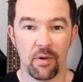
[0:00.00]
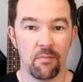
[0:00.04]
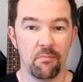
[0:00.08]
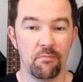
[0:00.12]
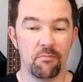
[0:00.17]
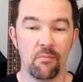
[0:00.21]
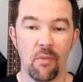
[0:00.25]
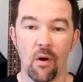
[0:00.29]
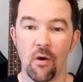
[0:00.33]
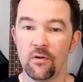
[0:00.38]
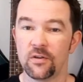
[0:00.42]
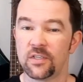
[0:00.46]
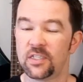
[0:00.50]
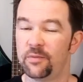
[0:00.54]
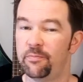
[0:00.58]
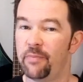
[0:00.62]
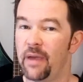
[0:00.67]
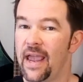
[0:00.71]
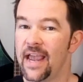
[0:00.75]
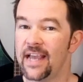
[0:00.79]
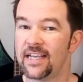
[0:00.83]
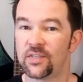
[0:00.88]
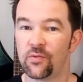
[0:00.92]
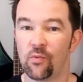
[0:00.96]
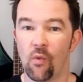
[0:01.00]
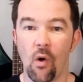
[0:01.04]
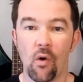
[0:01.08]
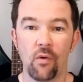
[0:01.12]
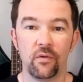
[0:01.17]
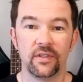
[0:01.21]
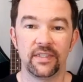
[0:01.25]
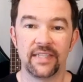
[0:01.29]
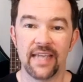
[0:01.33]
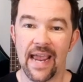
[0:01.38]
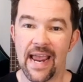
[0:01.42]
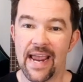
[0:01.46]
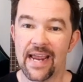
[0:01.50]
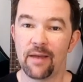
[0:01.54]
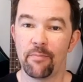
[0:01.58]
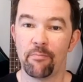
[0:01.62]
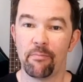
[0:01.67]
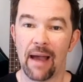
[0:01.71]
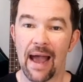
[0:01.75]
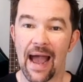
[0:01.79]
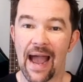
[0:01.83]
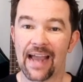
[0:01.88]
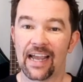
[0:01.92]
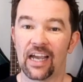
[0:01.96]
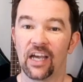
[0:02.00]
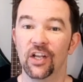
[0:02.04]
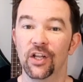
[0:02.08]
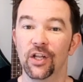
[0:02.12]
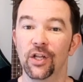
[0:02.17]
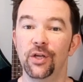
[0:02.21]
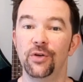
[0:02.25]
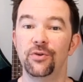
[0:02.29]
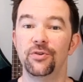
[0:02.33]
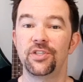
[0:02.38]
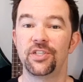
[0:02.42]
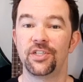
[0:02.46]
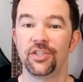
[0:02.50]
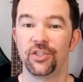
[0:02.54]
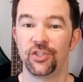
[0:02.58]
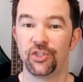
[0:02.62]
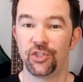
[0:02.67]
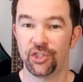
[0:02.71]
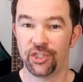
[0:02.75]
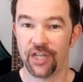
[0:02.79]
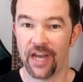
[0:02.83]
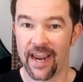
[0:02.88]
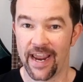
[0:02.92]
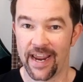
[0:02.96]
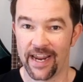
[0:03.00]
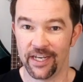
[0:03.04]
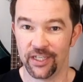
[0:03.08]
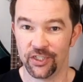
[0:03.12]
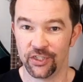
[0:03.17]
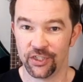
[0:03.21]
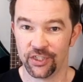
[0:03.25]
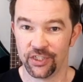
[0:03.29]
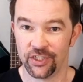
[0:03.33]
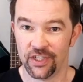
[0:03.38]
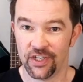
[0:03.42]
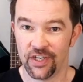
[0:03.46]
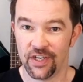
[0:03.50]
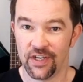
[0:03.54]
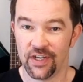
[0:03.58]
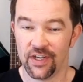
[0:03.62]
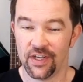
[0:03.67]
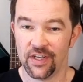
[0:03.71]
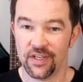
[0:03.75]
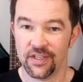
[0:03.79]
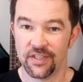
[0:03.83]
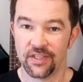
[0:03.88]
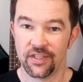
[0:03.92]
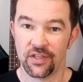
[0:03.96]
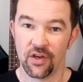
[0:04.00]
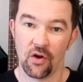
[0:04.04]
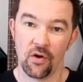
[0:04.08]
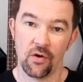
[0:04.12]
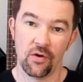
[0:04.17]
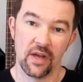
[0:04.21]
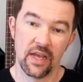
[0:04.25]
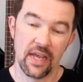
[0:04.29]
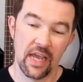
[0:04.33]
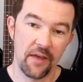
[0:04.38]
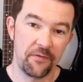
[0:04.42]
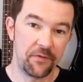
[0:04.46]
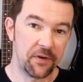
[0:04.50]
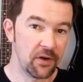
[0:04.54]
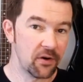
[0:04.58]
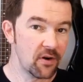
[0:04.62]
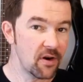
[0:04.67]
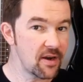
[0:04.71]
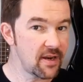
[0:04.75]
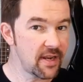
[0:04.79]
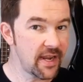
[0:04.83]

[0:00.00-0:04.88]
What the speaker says: Most banks won't take back loose change. So if you're in